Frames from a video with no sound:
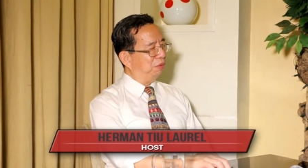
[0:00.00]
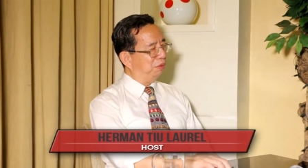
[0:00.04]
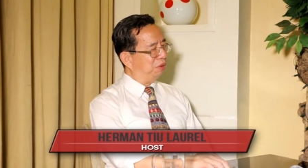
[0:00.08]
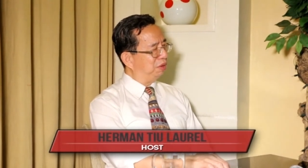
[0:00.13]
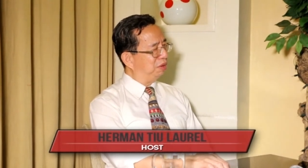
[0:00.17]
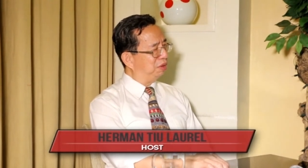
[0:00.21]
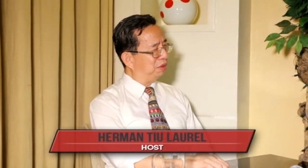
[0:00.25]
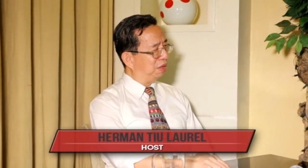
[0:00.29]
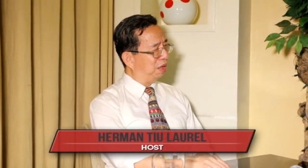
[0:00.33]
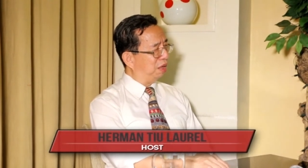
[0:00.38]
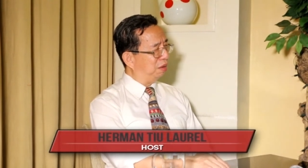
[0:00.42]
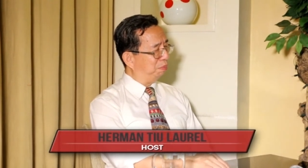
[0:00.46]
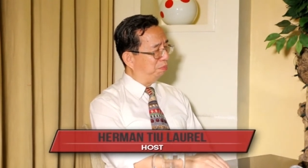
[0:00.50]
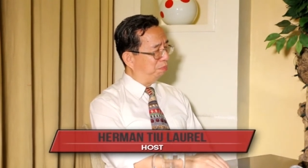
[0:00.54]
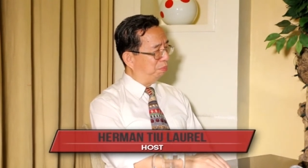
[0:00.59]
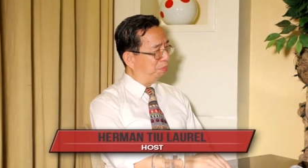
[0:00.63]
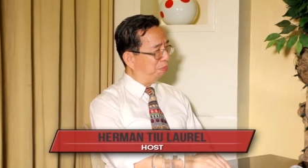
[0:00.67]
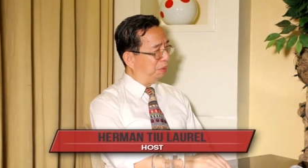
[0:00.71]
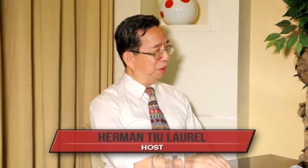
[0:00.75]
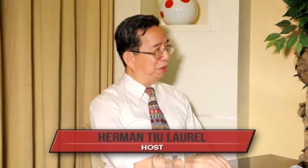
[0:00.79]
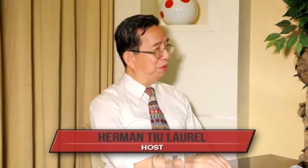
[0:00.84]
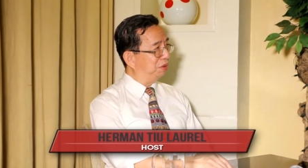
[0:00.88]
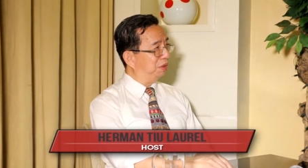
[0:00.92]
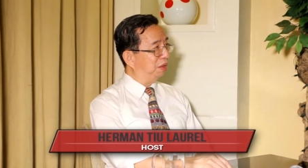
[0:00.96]
was uh,
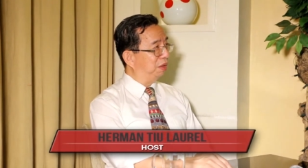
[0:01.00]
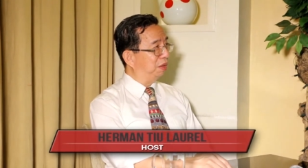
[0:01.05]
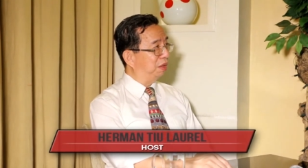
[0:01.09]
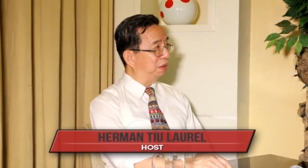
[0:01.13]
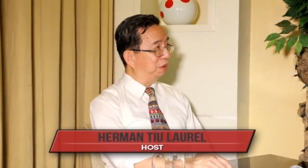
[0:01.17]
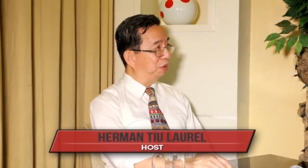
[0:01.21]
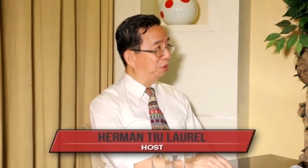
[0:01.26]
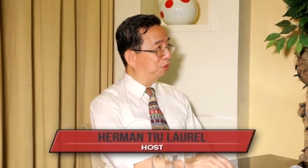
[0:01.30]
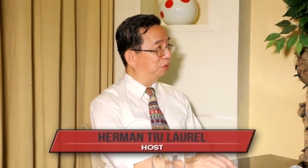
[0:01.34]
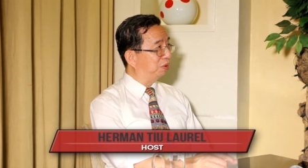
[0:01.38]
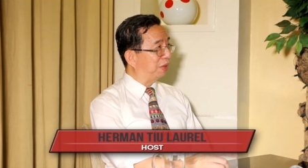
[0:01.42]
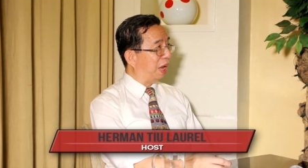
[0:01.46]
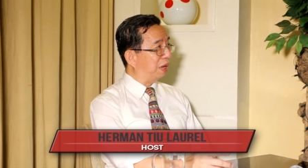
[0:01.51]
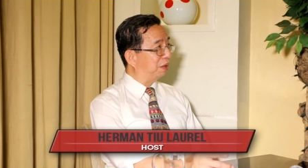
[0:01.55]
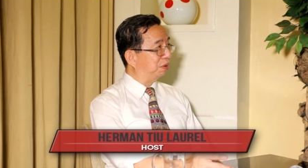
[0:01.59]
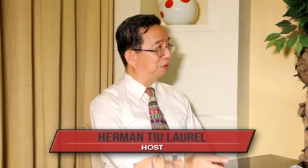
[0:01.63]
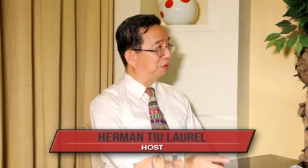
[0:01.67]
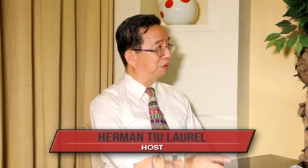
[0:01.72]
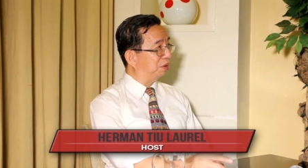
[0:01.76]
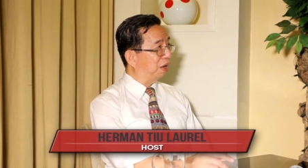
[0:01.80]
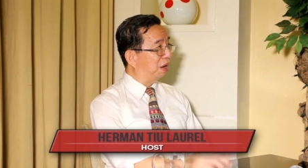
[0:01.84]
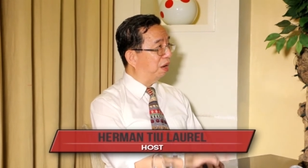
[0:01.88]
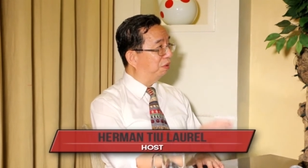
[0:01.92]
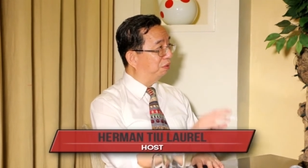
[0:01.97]
praising the new
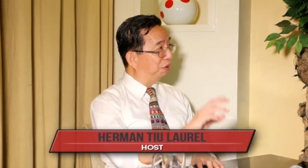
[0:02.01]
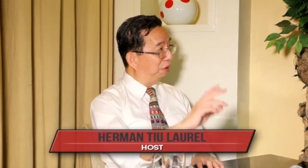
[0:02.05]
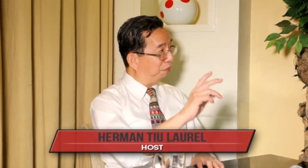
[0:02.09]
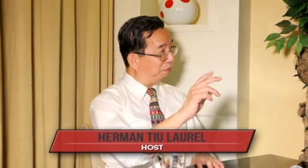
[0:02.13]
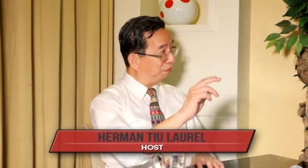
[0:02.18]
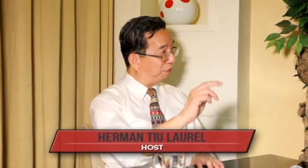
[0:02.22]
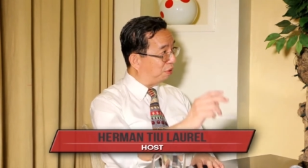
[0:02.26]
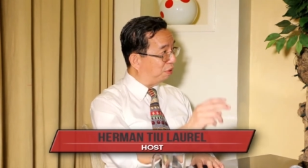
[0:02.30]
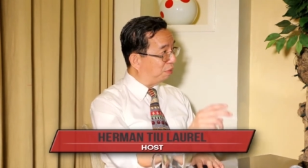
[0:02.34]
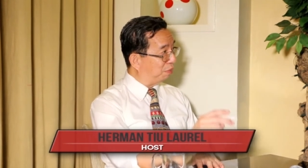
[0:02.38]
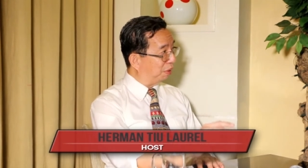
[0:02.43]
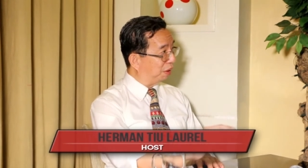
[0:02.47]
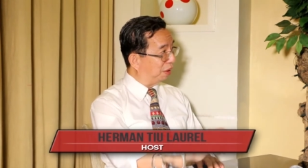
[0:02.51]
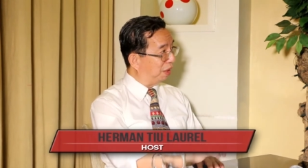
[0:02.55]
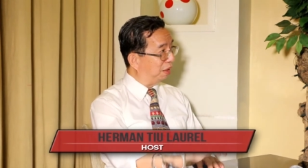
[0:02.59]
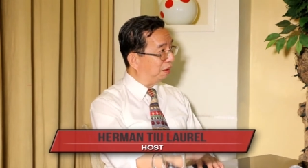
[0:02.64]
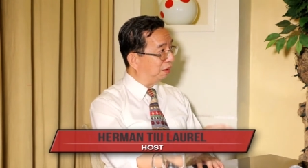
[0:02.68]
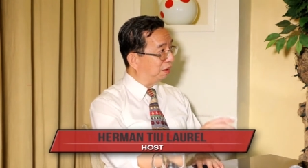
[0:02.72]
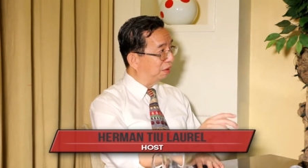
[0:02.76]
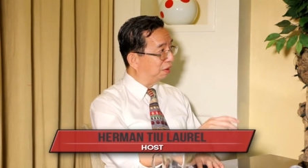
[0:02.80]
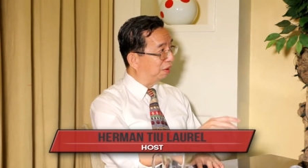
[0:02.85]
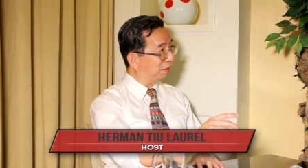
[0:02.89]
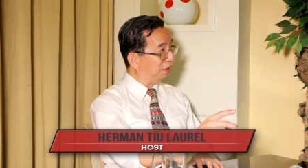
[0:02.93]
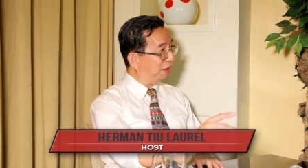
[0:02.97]
tax uh, reform
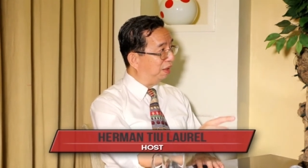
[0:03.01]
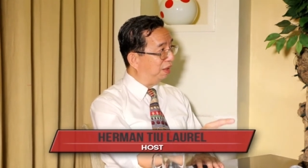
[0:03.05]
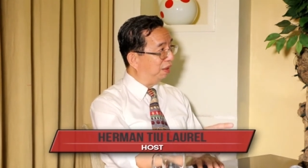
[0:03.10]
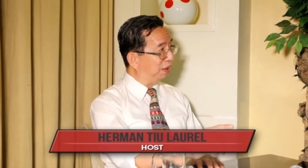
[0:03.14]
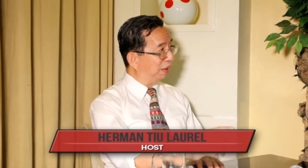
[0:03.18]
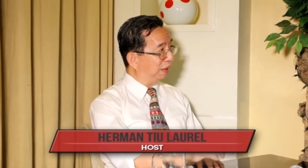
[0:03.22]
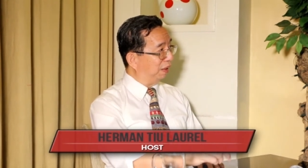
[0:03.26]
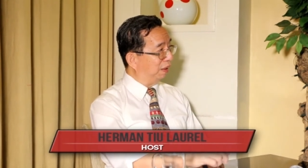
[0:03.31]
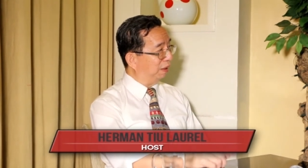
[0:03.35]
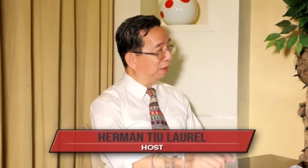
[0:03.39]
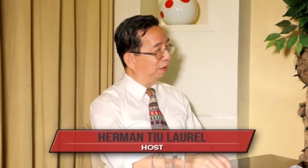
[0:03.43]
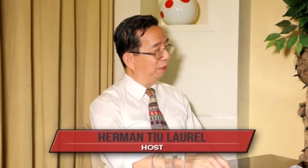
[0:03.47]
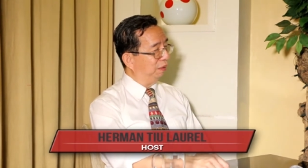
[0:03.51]
again, the TRAIN. Uh,